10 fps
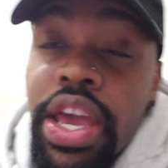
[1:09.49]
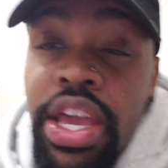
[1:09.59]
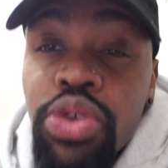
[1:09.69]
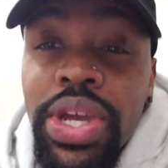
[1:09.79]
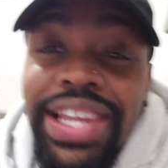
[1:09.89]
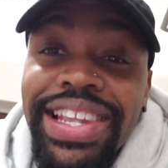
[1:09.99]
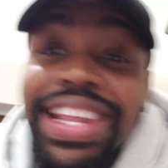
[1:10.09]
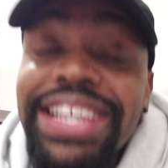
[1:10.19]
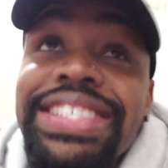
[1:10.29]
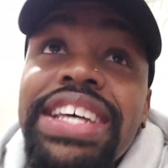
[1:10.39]
And you can
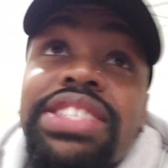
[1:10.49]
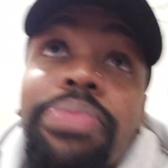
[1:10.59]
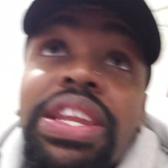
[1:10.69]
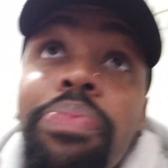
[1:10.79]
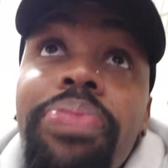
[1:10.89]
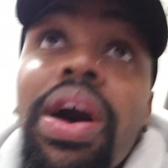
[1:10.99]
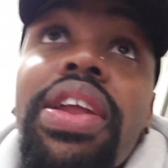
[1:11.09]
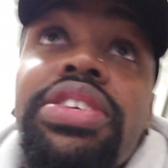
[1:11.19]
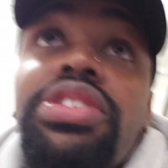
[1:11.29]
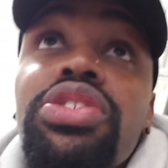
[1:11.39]
list as many
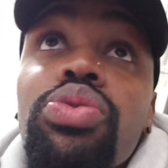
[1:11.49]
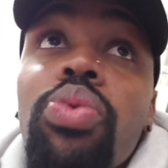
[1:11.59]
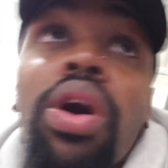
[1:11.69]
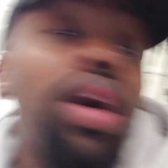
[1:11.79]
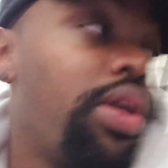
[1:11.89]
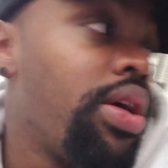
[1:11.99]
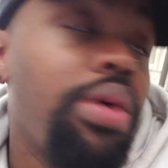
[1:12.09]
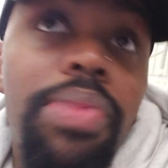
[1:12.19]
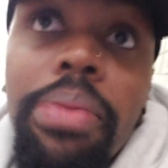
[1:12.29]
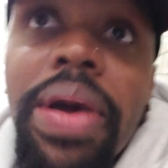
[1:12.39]
products as you want.
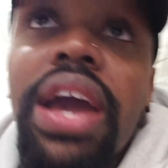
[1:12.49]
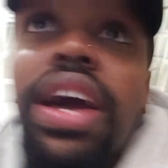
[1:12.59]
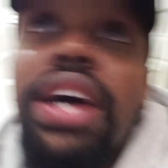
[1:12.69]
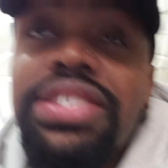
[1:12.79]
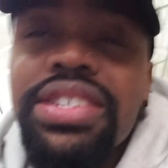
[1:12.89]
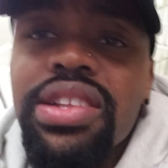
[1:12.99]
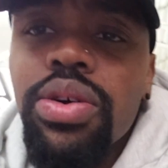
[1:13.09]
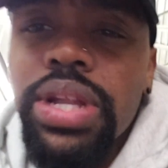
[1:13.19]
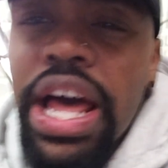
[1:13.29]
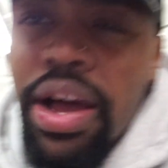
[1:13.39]
My bad, guys. It's a
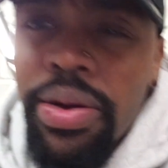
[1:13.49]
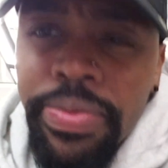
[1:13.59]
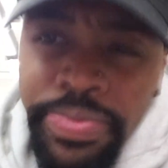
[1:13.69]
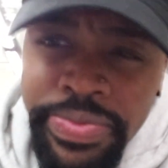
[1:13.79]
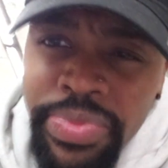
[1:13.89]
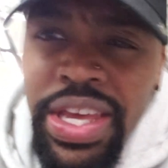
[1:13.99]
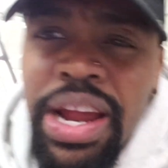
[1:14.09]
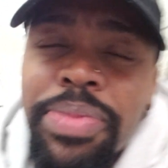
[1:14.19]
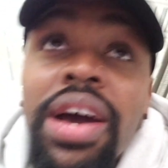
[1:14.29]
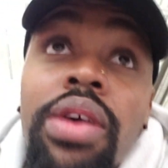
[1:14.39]
little loud. And
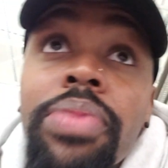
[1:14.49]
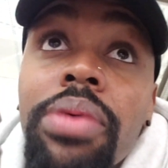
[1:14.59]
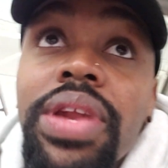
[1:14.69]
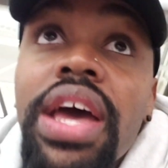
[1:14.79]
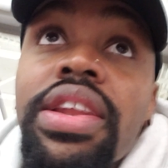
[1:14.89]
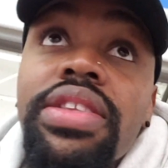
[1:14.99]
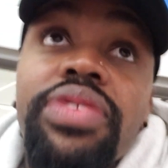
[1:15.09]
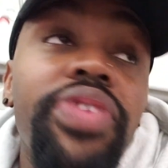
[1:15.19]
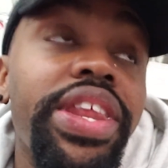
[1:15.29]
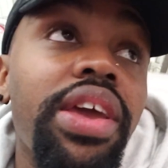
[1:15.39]
I'm not going to be able to edit this
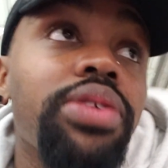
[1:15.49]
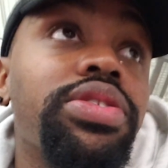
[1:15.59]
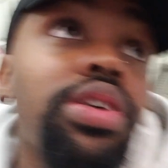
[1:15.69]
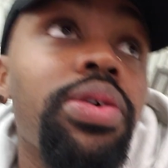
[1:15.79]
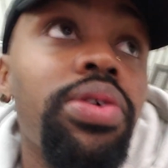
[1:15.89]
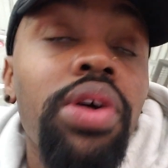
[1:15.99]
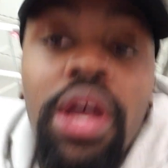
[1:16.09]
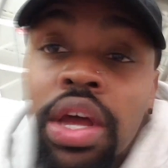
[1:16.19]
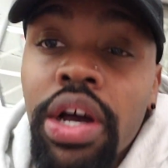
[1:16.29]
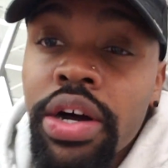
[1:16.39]
video. So,
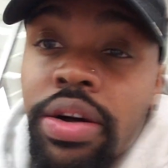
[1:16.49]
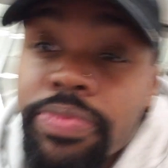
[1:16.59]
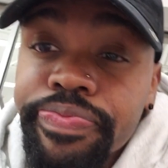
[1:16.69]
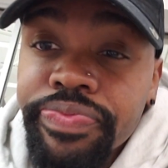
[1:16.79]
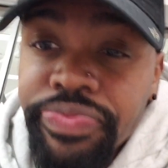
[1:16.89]
um,